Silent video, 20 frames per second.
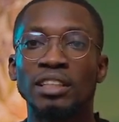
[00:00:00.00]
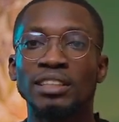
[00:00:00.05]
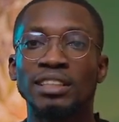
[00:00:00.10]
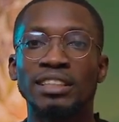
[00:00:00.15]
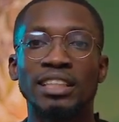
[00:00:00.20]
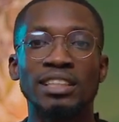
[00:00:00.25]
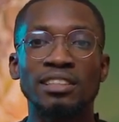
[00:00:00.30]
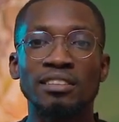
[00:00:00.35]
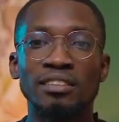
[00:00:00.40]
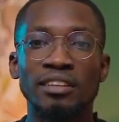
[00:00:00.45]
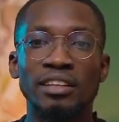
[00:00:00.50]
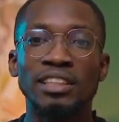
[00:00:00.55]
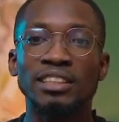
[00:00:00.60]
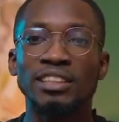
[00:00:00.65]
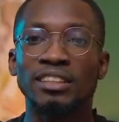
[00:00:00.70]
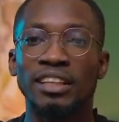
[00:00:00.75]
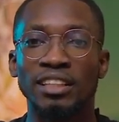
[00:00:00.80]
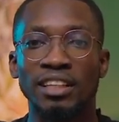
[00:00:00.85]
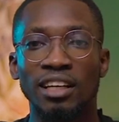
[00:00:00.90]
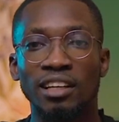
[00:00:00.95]
Certain
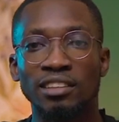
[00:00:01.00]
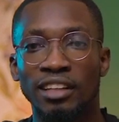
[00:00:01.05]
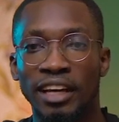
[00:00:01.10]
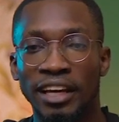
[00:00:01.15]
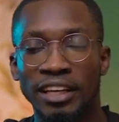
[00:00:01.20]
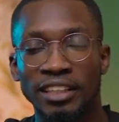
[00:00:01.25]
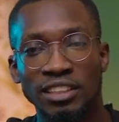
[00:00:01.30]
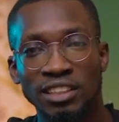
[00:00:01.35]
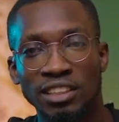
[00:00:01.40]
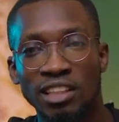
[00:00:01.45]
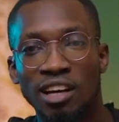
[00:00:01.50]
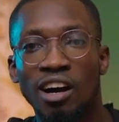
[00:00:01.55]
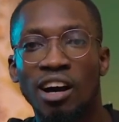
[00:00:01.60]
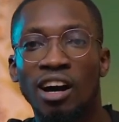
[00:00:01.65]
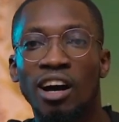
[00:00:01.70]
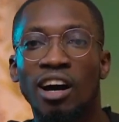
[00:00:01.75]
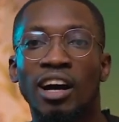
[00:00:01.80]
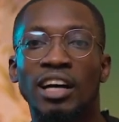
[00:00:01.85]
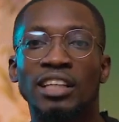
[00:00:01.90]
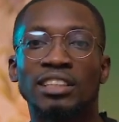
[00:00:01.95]
things like
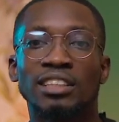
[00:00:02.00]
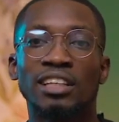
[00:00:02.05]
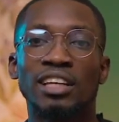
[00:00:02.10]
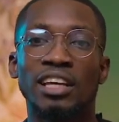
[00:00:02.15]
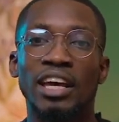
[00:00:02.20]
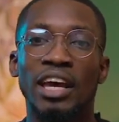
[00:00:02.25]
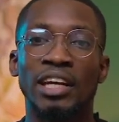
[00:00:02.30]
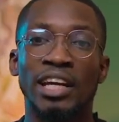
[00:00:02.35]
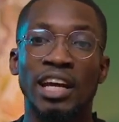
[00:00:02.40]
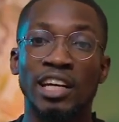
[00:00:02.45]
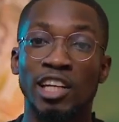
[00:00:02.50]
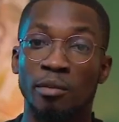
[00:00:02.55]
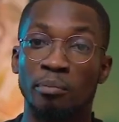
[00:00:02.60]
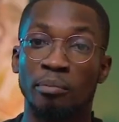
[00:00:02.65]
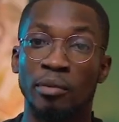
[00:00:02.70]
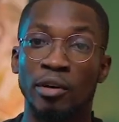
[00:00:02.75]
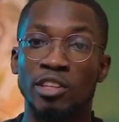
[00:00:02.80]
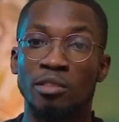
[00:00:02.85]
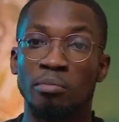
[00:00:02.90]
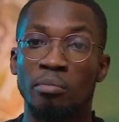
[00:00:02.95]
scars and other
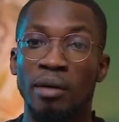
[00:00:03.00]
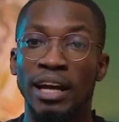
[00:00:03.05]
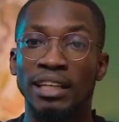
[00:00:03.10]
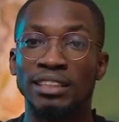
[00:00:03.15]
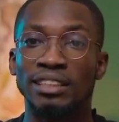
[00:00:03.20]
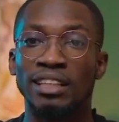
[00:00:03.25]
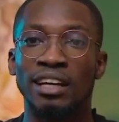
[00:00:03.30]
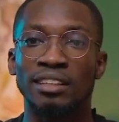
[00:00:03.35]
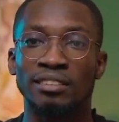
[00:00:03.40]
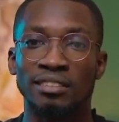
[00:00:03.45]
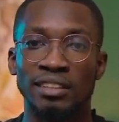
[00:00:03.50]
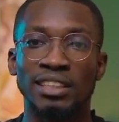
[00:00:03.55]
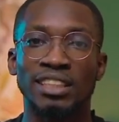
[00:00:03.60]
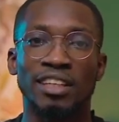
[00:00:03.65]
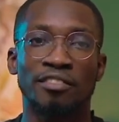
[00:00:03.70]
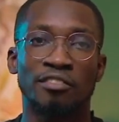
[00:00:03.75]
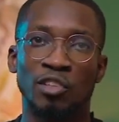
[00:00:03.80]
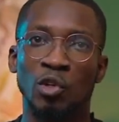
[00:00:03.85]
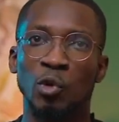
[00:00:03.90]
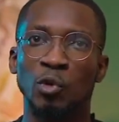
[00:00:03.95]
birthmarks are things
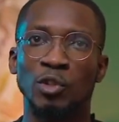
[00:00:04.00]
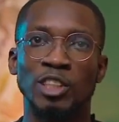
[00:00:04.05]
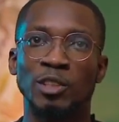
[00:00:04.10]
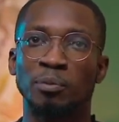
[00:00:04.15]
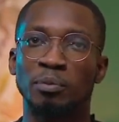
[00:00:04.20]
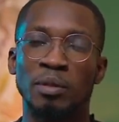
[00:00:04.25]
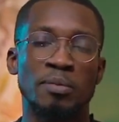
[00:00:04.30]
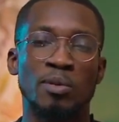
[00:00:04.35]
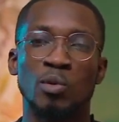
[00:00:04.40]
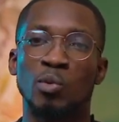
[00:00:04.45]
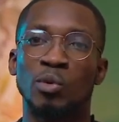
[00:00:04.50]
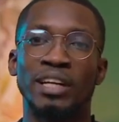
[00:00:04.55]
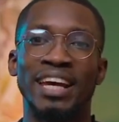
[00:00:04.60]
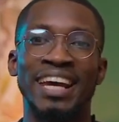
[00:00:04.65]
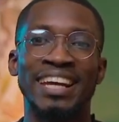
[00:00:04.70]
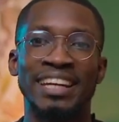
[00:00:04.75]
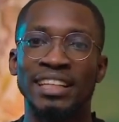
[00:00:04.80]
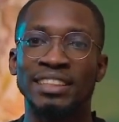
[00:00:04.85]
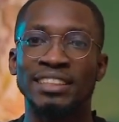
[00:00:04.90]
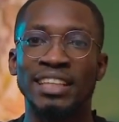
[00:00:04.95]
I've noticed people would
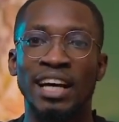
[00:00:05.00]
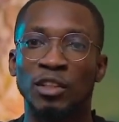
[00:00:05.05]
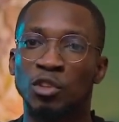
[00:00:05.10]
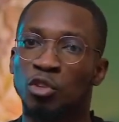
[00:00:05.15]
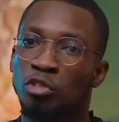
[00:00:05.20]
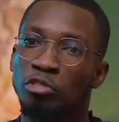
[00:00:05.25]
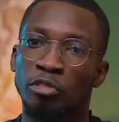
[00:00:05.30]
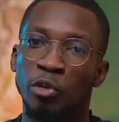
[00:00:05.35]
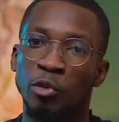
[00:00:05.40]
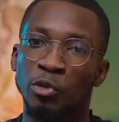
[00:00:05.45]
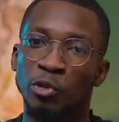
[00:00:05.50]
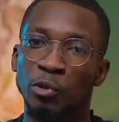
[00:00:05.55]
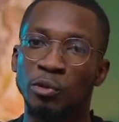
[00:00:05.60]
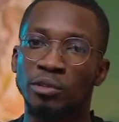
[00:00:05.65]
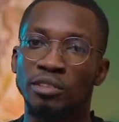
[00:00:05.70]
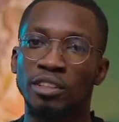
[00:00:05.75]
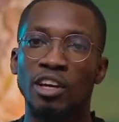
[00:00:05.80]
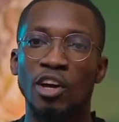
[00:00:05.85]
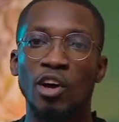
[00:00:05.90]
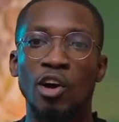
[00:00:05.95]
edit out of
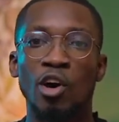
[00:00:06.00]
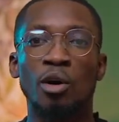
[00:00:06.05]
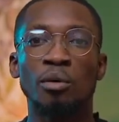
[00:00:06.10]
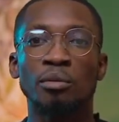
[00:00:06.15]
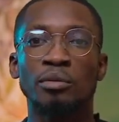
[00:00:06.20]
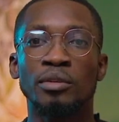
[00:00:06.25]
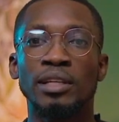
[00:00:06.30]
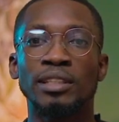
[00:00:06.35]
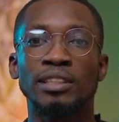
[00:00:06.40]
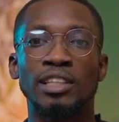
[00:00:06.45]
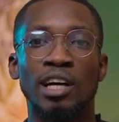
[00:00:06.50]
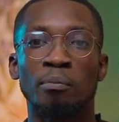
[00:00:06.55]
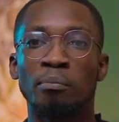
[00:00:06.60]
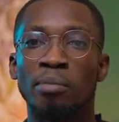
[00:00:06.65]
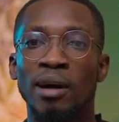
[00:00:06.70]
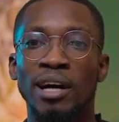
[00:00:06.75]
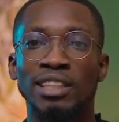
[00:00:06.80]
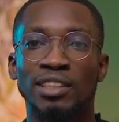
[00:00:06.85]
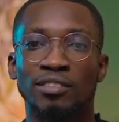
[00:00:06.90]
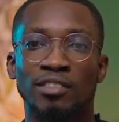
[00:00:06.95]
photos. All these are
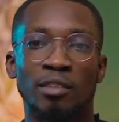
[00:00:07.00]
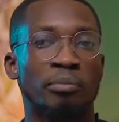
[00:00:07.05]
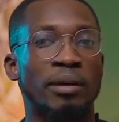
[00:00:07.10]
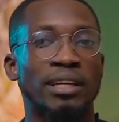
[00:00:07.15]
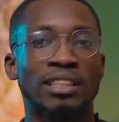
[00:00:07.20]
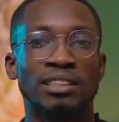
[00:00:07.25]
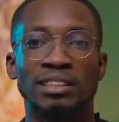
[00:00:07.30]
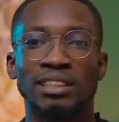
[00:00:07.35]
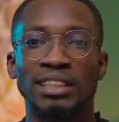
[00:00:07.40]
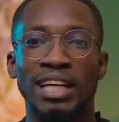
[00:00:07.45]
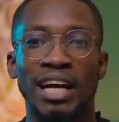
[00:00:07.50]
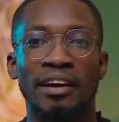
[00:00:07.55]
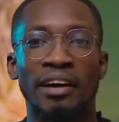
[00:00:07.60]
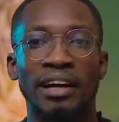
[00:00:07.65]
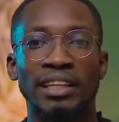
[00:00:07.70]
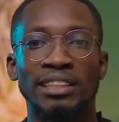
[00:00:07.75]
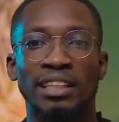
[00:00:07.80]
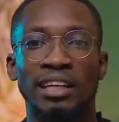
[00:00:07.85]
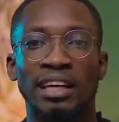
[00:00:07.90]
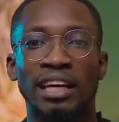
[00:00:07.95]
parts of a person's
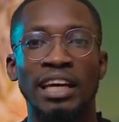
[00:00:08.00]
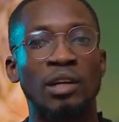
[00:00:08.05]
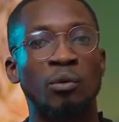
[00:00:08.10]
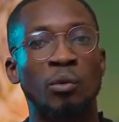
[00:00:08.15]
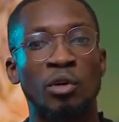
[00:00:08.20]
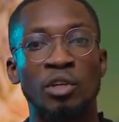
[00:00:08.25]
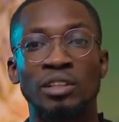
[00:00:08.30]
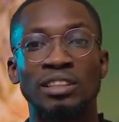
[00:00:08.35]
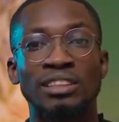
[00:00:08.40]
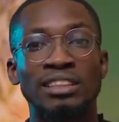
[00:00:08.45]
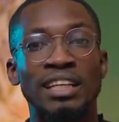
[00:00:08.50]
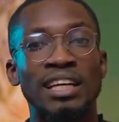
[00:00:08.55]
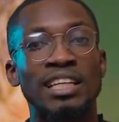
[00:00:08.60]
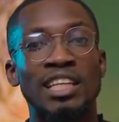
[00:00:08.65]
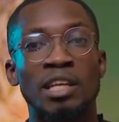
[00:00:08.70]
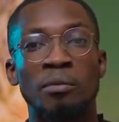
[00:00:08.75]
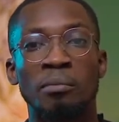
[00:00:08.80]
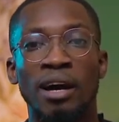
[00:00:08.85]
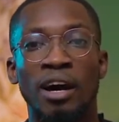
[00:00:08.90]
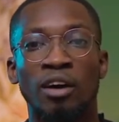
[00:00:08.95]
character, and when you take
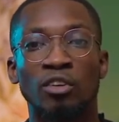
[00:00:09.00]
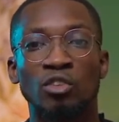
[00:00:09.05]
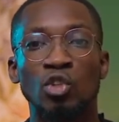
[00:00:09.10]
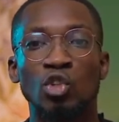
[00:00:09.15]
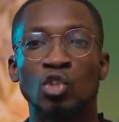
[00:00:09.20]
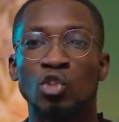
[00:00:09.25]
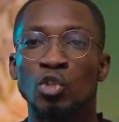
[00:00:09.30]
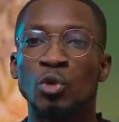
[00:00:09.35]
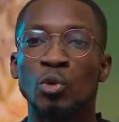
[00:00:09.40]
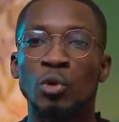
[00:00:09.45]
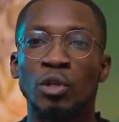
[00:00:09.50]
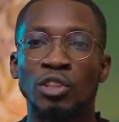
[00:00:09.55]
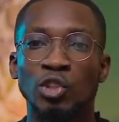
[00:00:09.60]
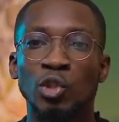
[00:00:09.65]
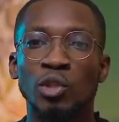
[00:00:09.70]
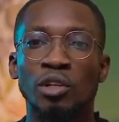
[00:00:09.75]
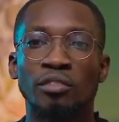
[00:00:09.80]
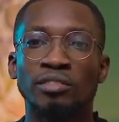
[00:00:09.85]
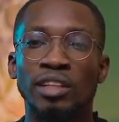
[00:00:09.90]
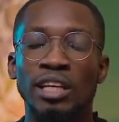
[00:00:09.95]
them out, you are
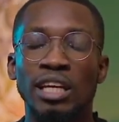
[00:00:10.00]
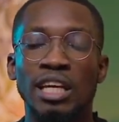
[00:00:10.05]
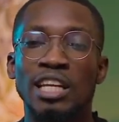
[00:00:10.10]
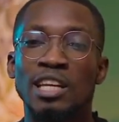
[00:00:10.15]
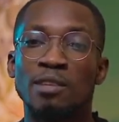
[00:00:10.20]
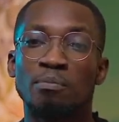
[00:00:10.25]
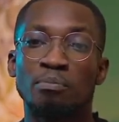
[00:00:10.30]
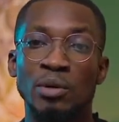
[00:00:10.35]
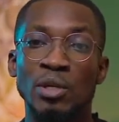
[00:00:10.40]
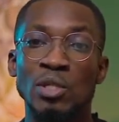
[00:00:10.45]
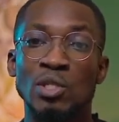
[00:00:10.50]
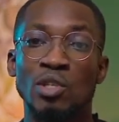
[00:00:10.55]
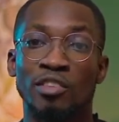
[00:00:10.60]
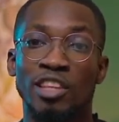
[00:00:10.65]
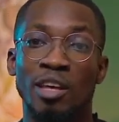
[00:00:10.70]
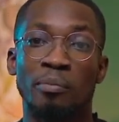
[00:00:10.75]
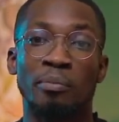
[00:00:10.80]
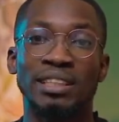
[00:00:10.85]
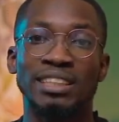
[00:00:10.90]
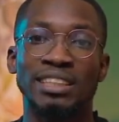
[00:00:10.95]
sort of taking a piece of
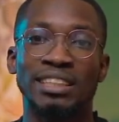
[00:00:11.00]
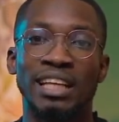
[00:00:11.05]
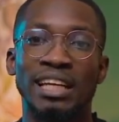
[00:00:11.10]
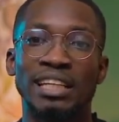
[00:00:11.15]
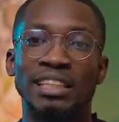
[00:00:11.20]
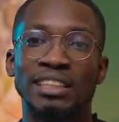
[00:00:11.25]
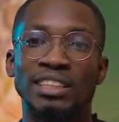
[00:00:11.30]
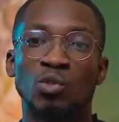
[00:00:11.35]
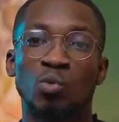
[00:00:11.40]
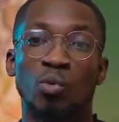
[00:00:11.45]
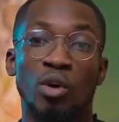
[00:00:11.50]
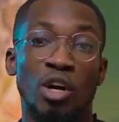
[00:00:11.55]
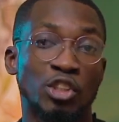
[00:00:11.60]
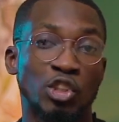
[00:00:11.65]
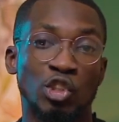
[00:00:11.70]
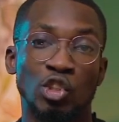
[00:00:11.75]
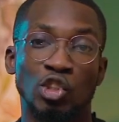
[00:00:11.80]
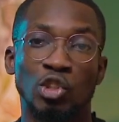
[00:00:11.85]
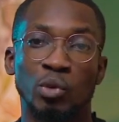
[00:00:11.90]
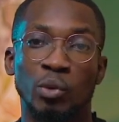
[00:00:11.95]
their personality
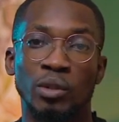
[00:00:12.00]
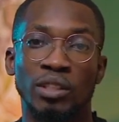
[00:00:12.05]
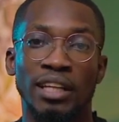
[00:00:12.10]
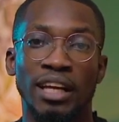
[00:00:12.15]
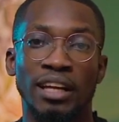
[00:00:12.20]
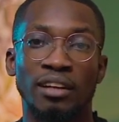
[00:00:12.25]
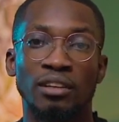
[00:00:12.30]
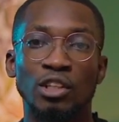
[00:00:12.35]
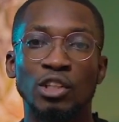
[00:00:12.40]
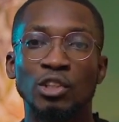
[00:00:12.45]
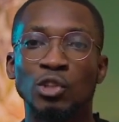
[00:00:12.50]
whilst you're doing that.